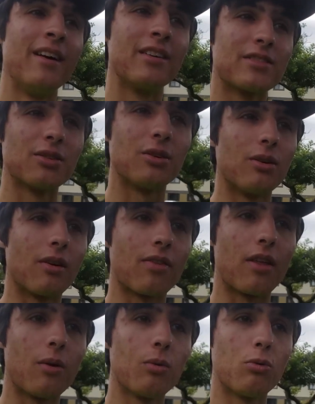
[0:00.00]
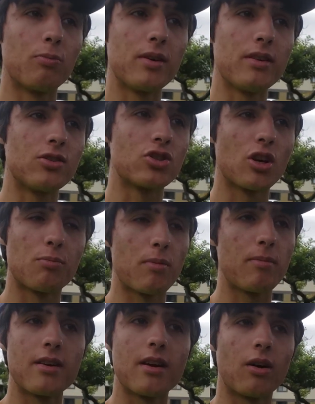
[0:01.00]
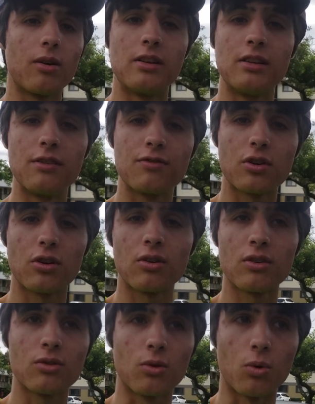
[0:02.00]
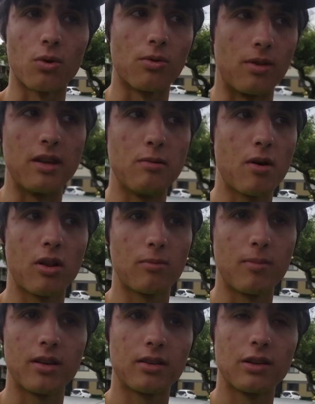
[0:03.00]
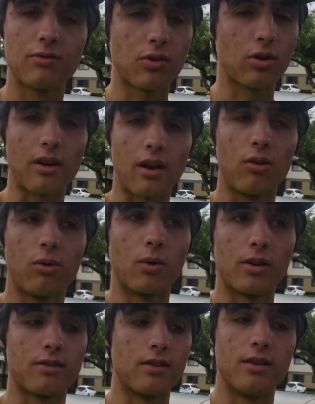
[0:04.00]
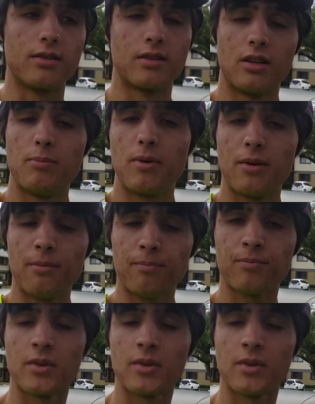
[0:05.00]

So they will be shipping me out a gift card or emailing me a gift card. I don't know what it's gonna be,